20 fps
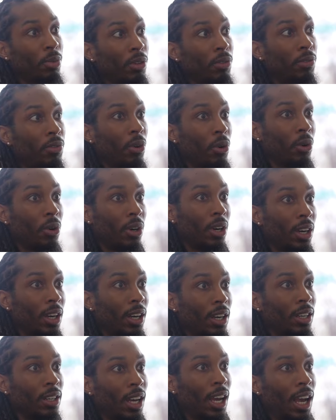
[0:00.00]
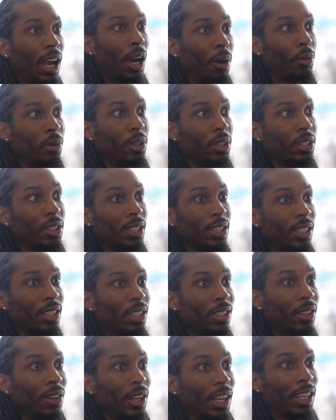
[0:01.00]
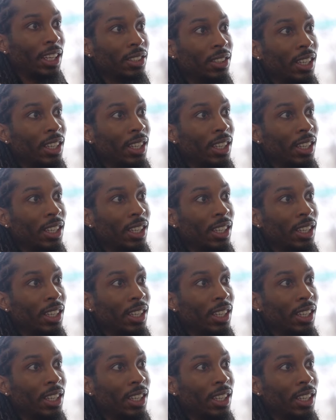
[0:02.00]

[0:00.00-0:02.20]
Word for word: before, I would, you know, like I